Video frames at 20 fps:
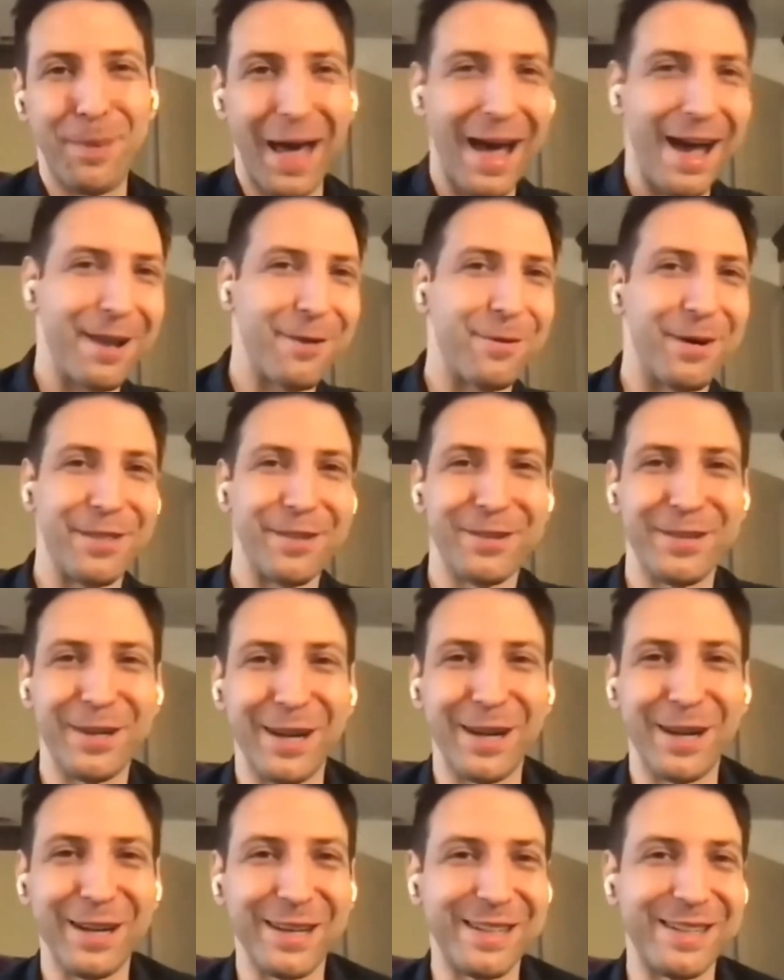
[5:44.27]
pad while they're
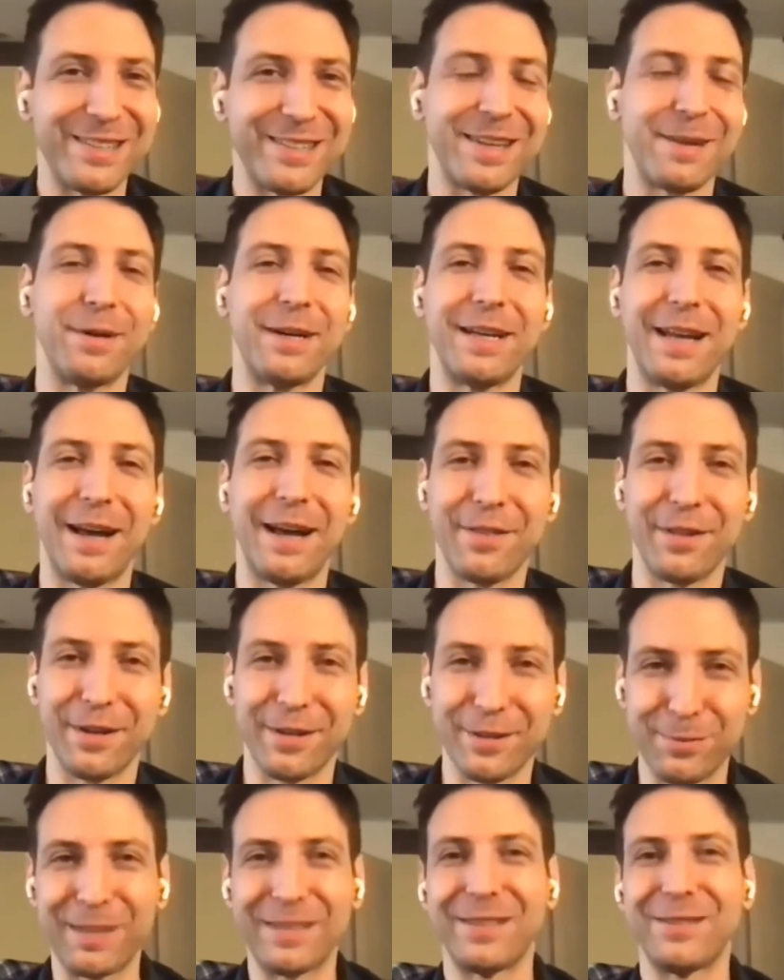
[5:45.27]
talking to someone, now they're
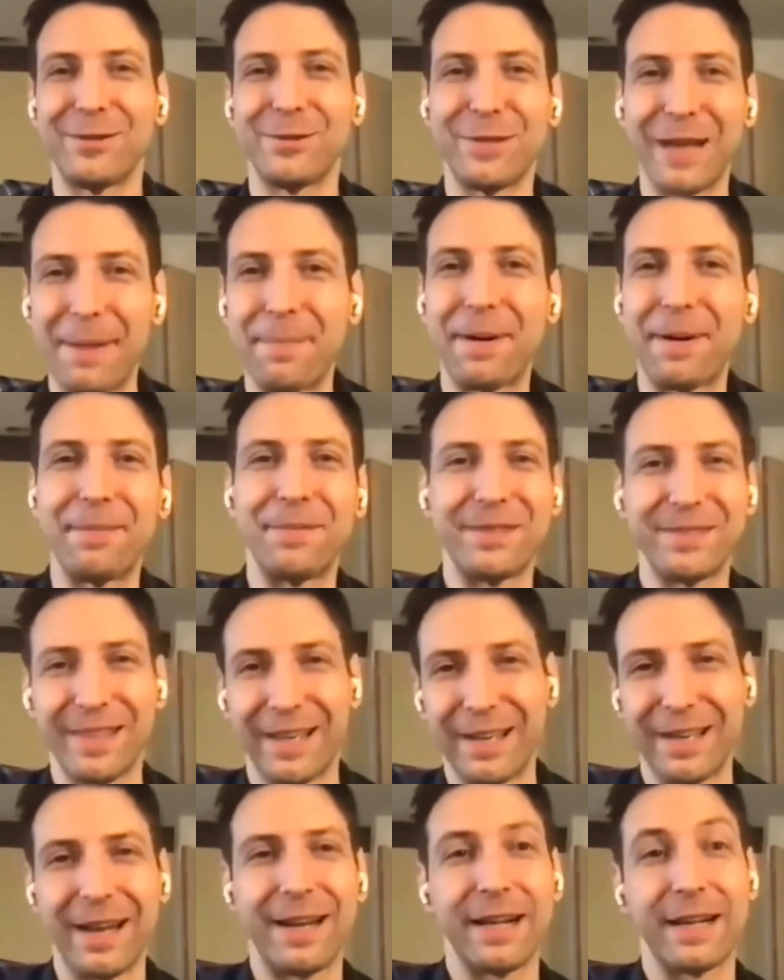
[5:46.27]
expected to type up
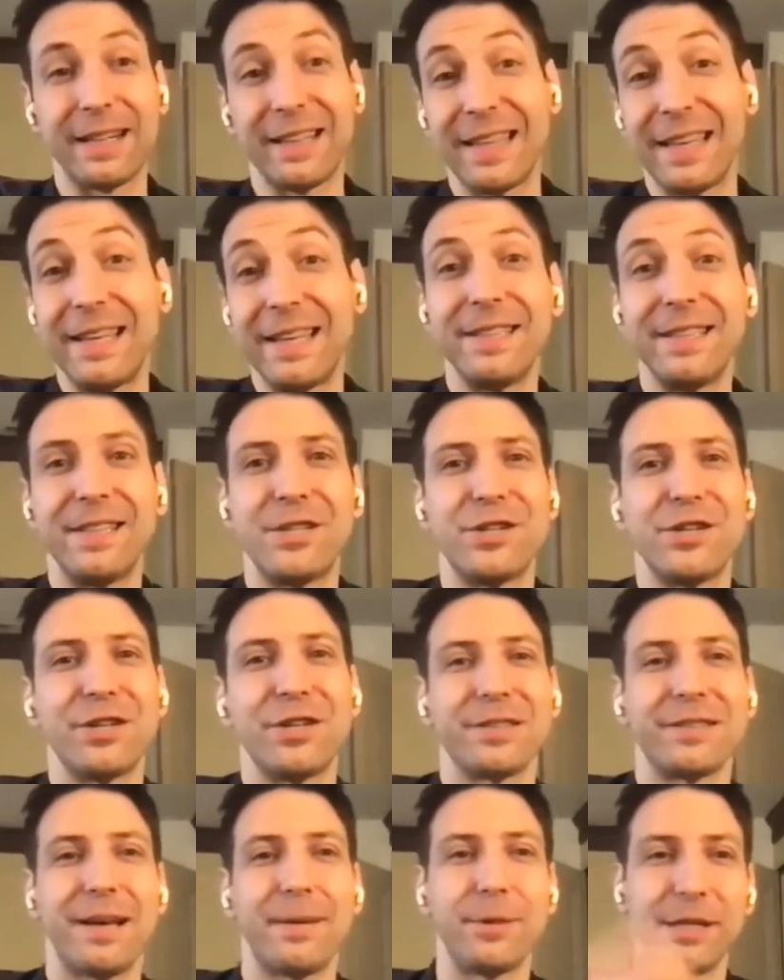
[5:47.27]
this kind of clean digital
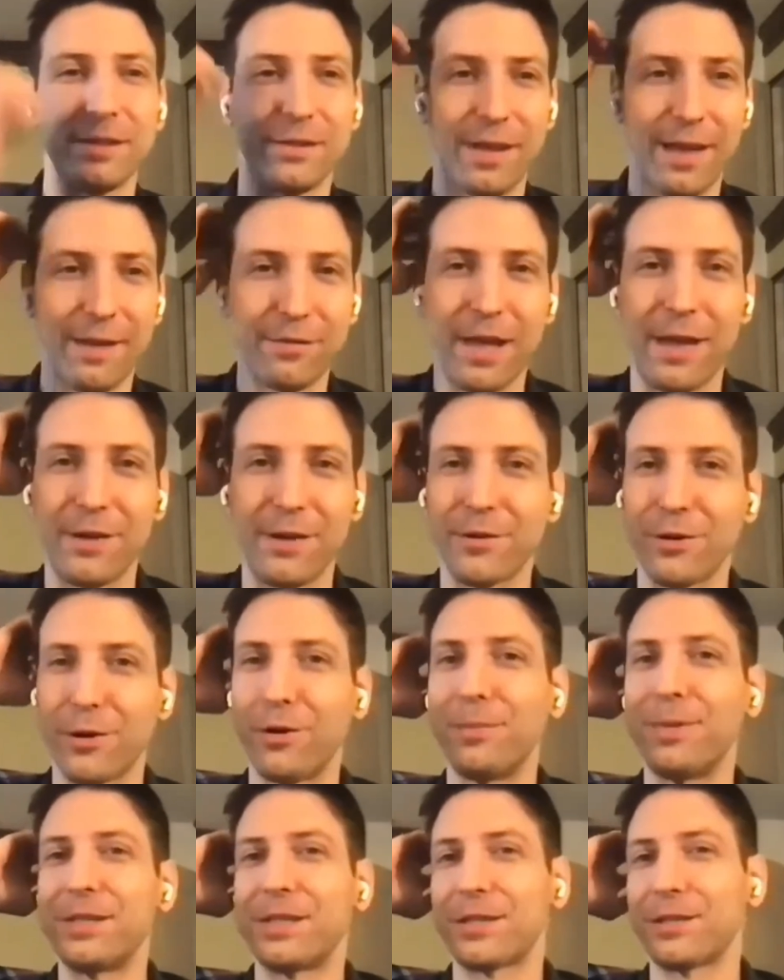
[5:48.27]
summaries. So they have to enter a
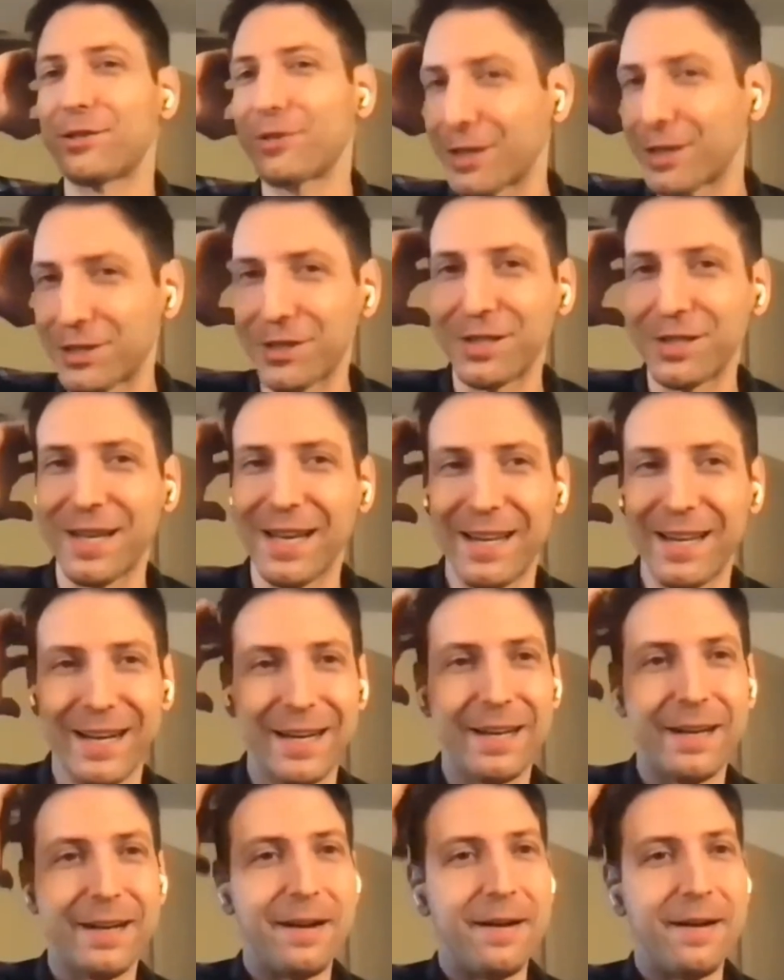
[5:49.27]
whole bunch of structured data.